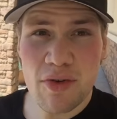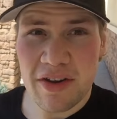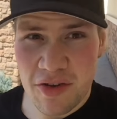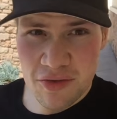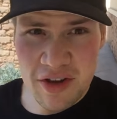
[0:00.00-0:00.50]

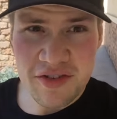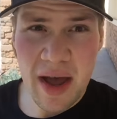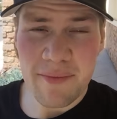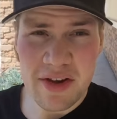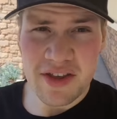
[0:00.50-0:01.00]
Blu-ray Tuesday
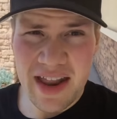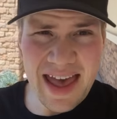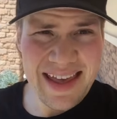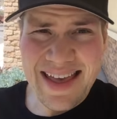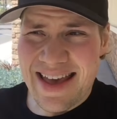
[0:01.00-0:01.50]
shopping video
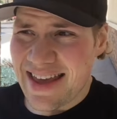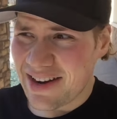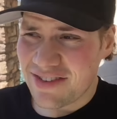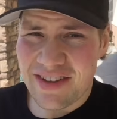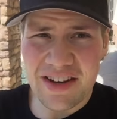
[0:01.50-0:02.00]
today.
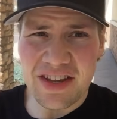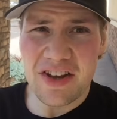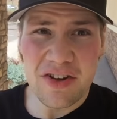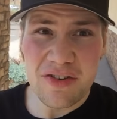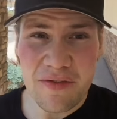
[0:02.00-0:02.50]
You know, it sucks I
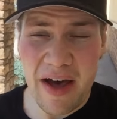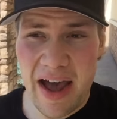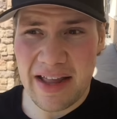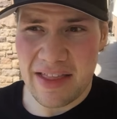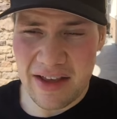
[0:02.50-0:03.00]
couldn't
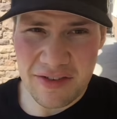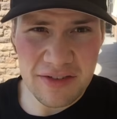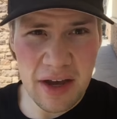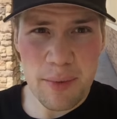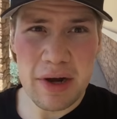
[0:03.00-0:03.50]
find the
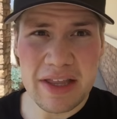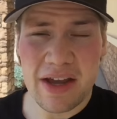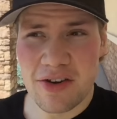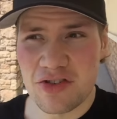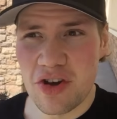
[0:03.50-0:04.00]
steelbook in
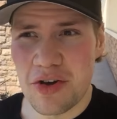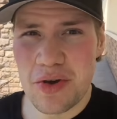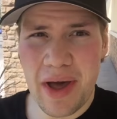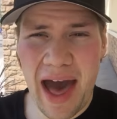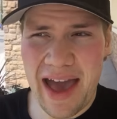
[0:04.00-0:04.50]
there to show
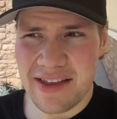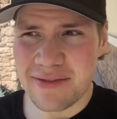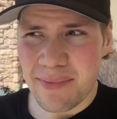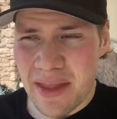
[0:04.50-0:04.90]
you guys.